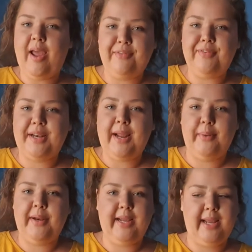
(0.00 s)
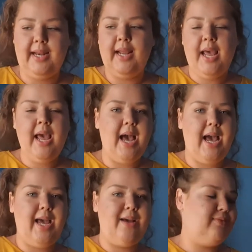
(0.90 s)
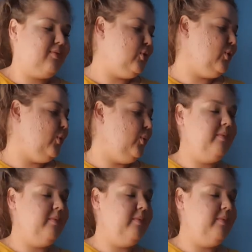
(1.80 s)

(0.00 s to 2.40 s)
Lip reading: every now and again I have to